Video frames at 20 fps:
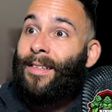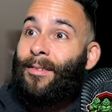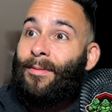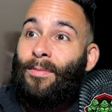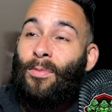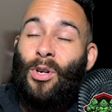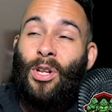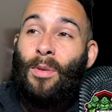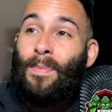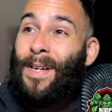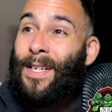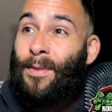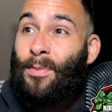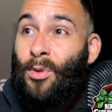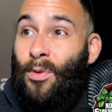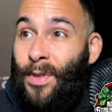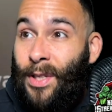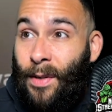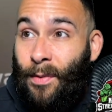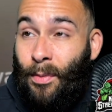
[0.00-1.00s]
one of the best
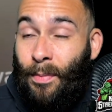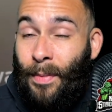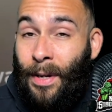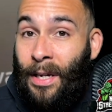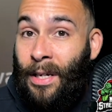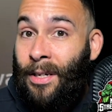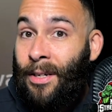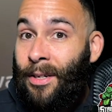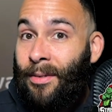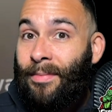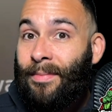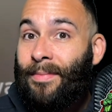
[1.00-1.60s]
movies ever made,